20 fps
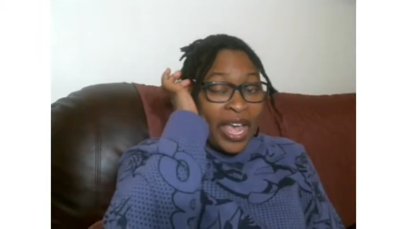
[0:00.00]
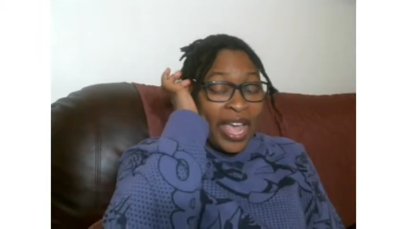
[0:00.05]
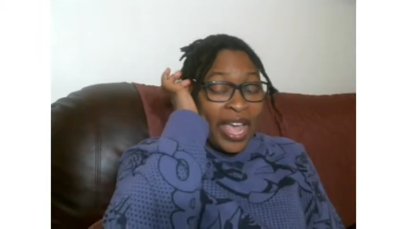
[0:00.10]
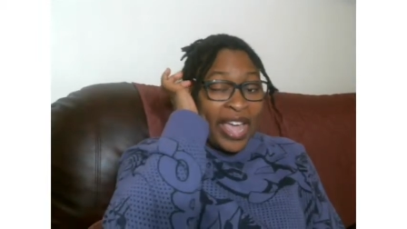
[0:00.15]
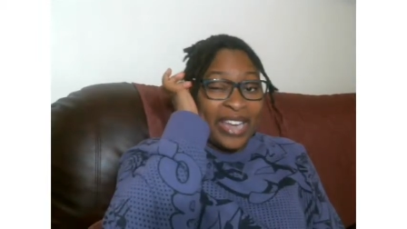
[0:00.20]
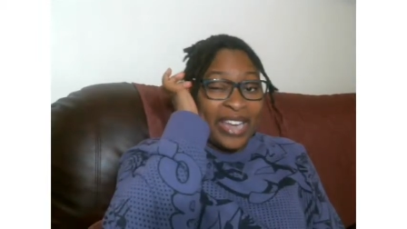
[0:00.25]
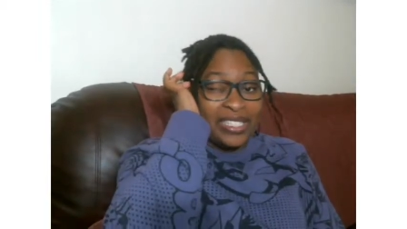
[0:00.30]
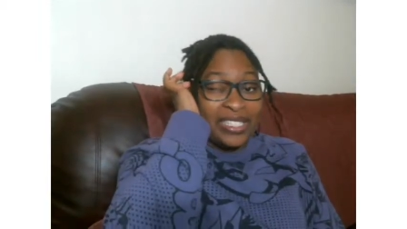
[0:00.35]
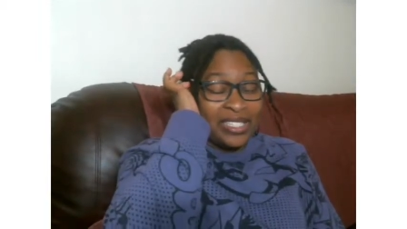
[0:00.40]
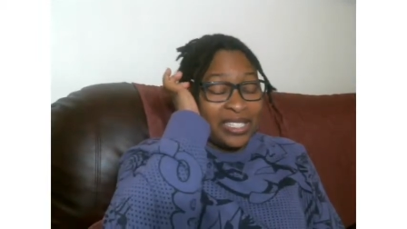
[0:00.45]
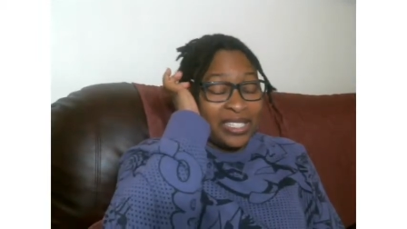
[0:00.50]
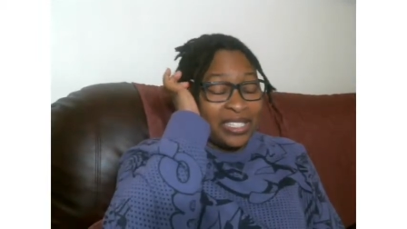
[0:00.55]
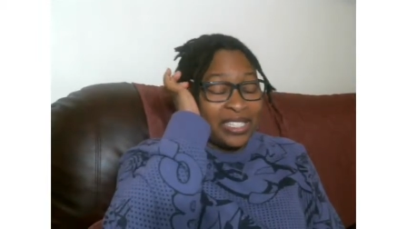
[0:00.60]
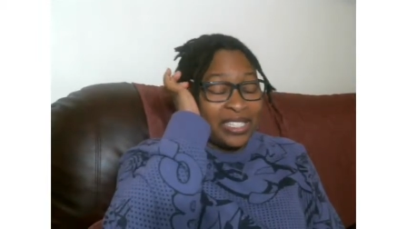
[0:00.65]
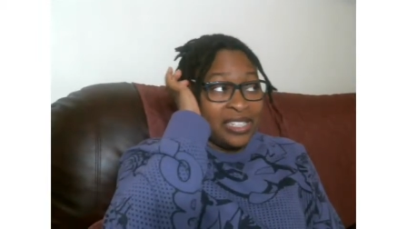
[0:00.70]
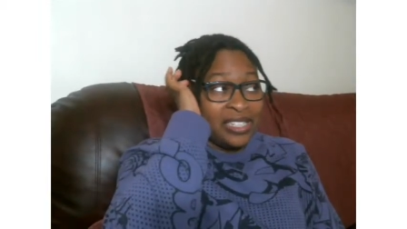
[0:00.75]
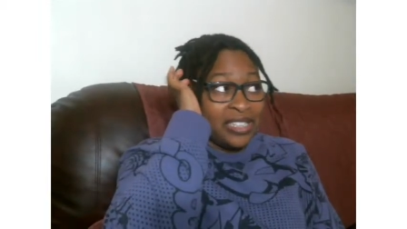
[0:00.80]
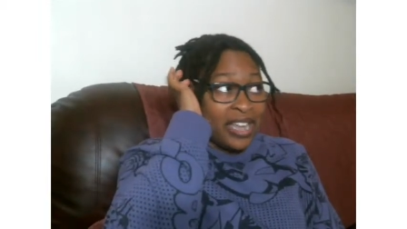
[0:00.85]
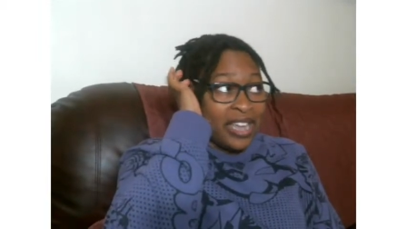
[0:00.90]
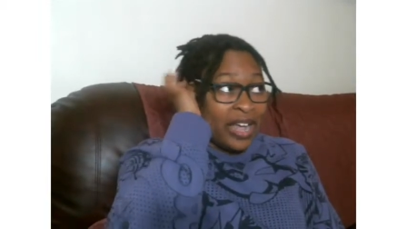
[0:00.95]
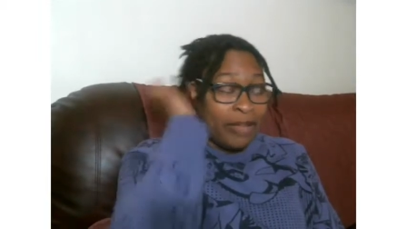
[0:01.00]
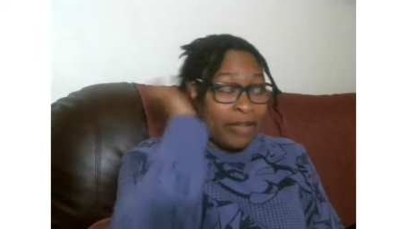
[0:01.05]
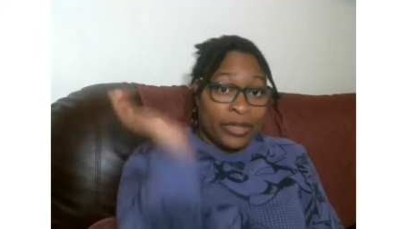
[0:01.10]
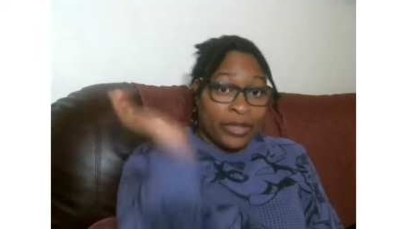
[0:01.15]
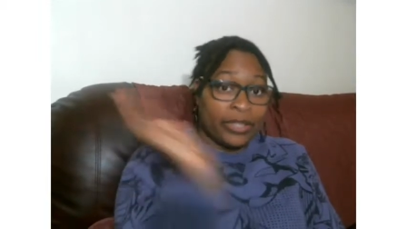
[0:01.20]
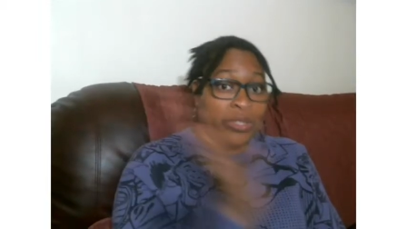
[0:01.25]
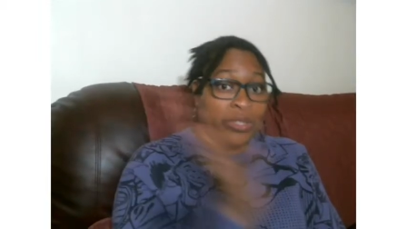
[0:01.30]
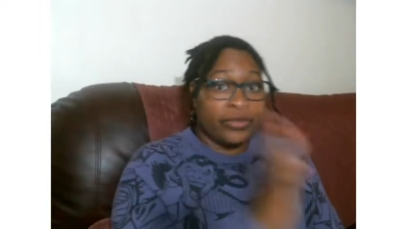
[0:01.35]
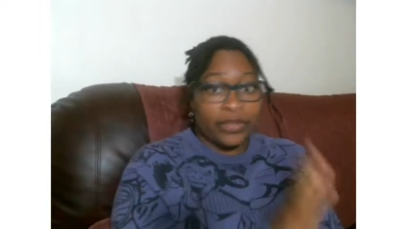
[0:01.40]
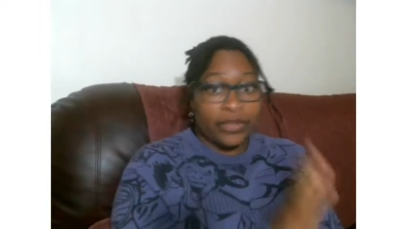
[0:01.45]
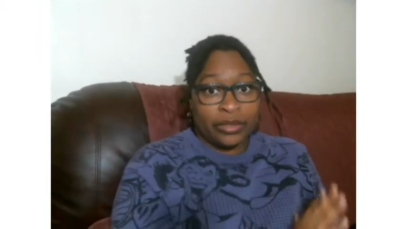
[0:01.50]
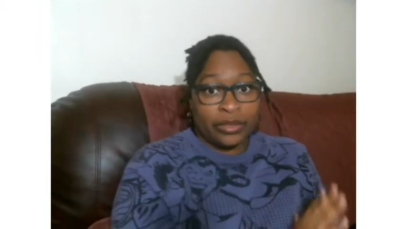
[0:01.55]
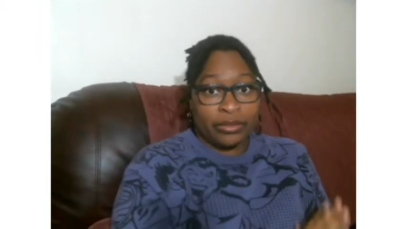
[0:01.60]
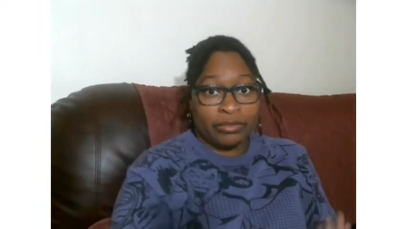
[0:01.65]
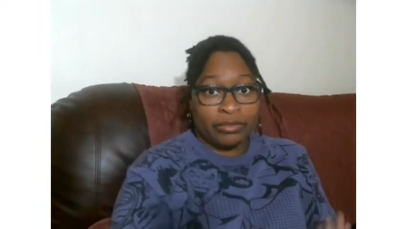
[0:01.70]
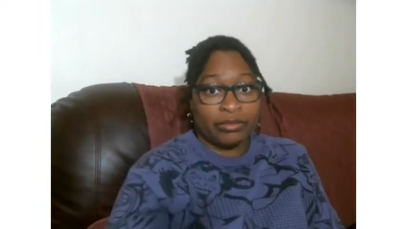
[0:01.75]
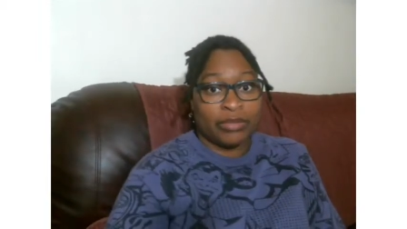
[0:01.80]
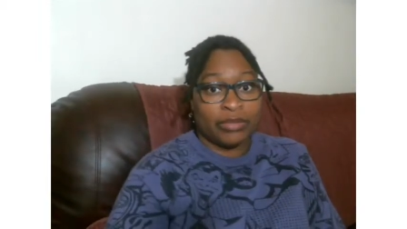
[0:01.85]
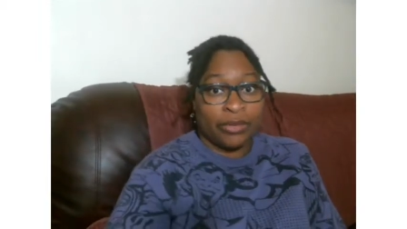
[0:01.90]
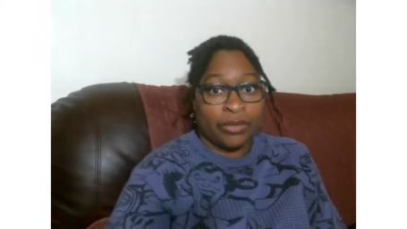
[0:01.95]
and since he's not much of a,
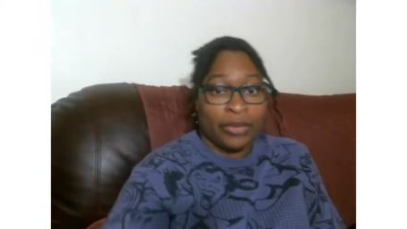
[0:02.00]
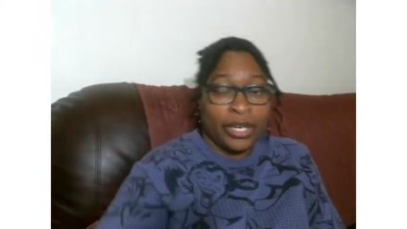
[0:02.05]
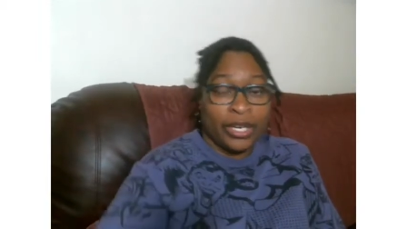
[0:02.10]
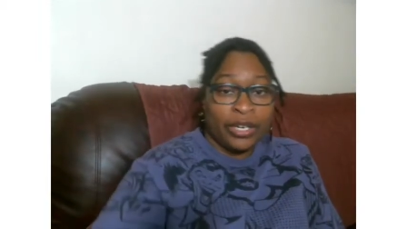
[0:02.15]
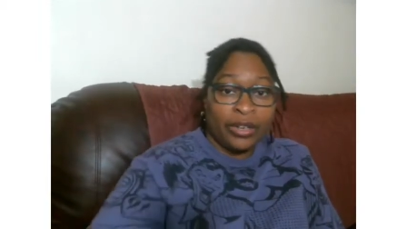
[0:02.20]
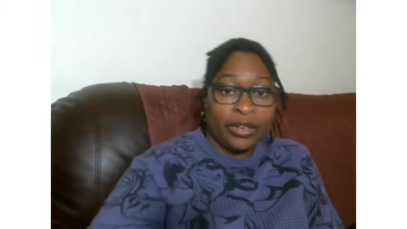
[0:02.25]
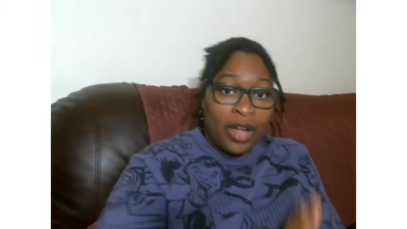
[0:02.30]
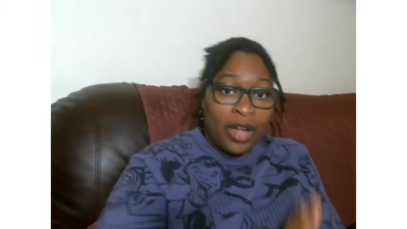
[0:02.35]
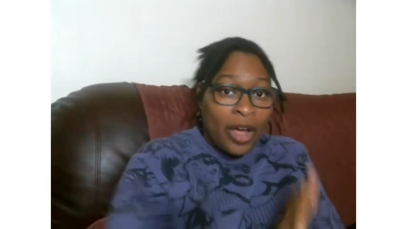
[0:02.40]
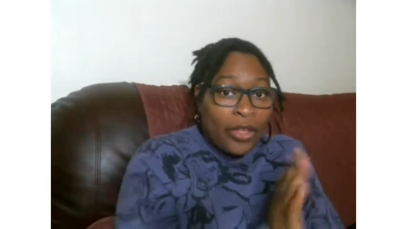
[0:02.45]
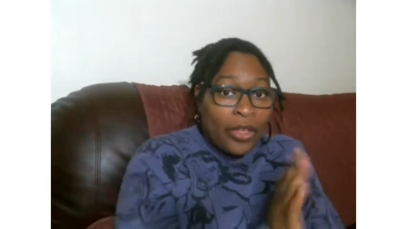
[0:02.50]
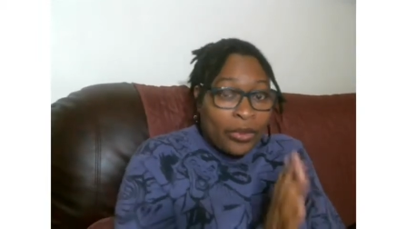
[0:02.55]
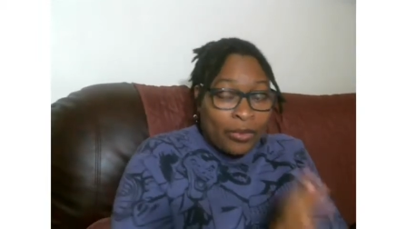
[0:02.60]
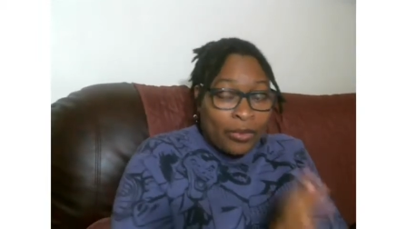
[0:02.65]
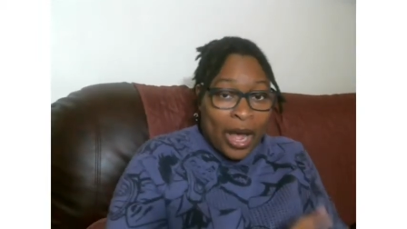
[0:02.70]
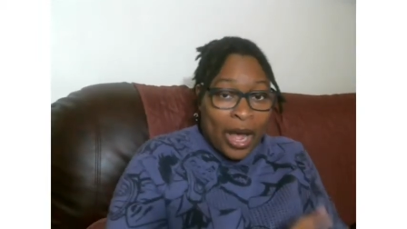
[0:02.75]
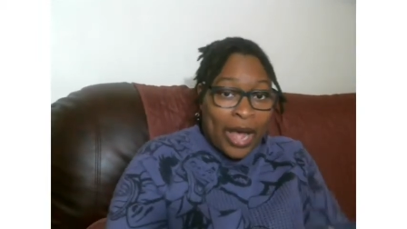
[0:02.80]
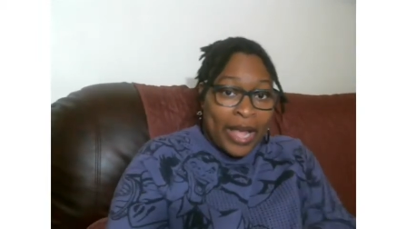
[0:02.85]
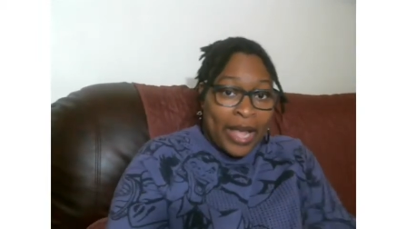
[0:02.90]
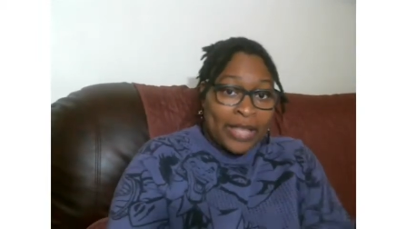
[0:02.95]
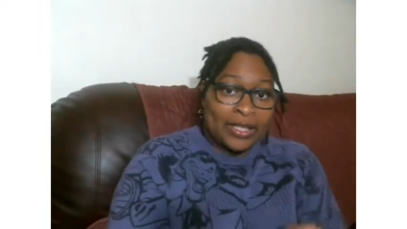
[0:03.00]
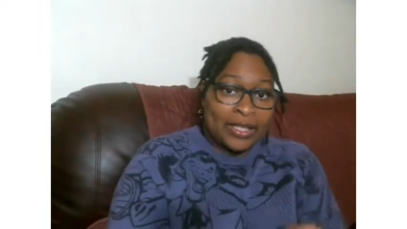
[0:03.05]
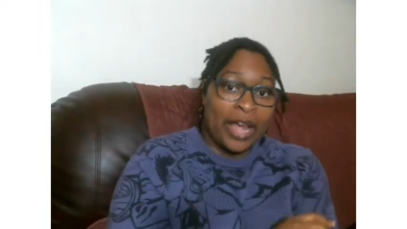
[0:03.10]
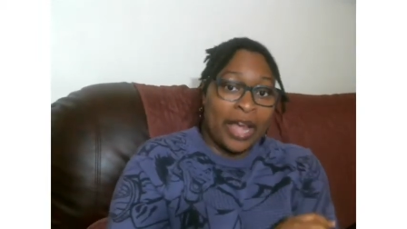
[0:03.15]
a reader otherwise,